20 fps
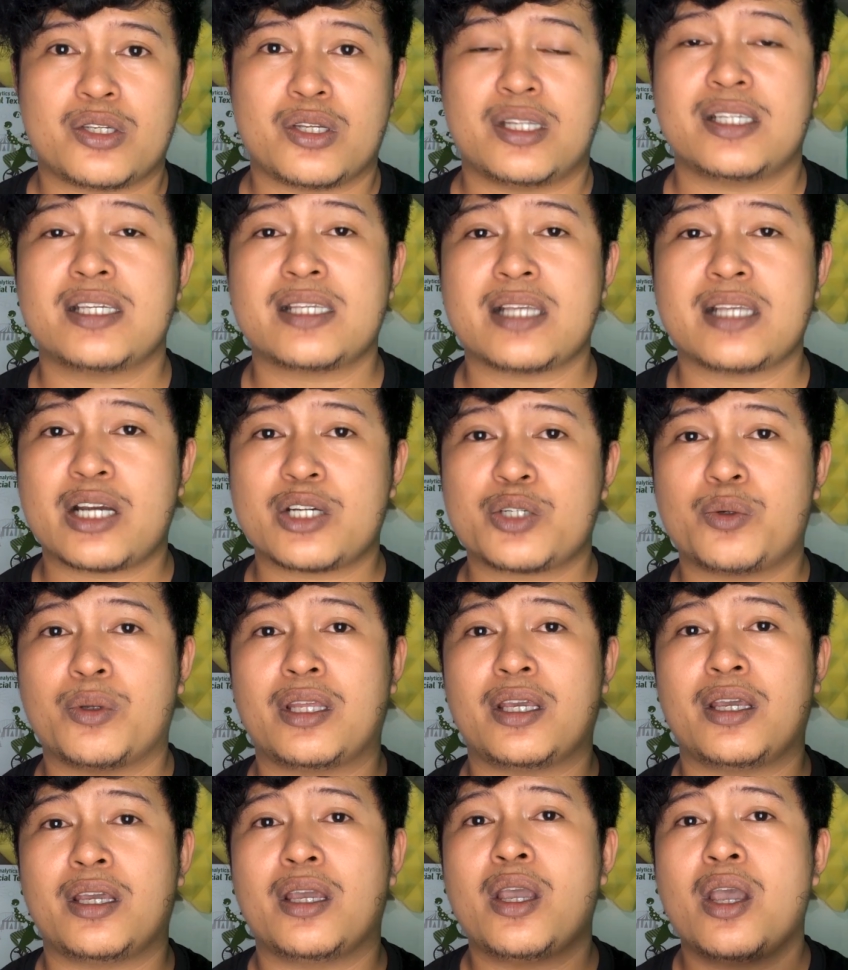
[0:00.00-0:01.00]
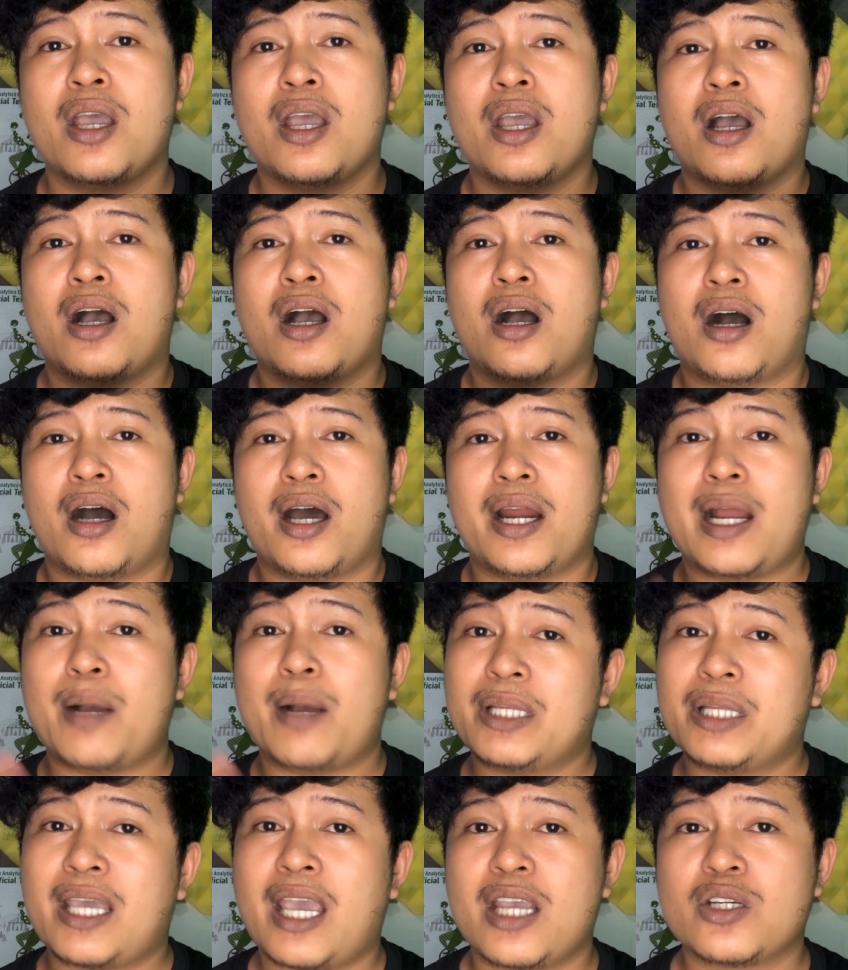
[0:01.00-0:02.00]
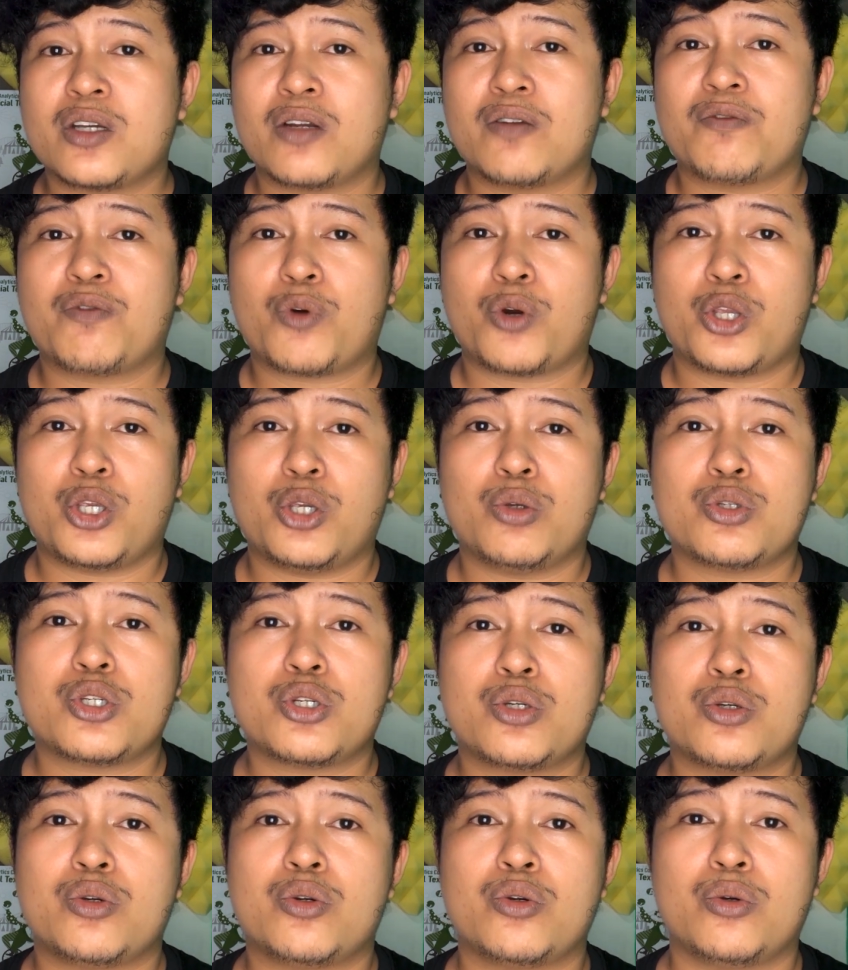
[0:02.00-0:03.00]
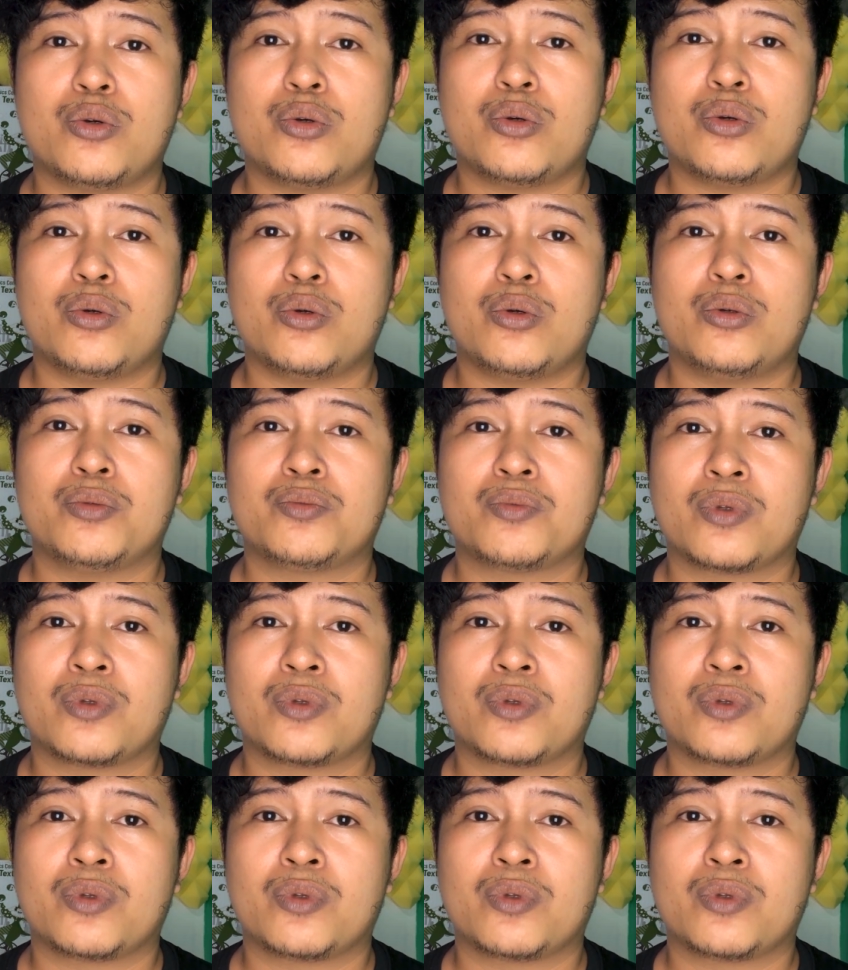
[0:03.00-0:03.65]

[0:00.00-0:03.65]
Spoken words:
So this is actually an application for you to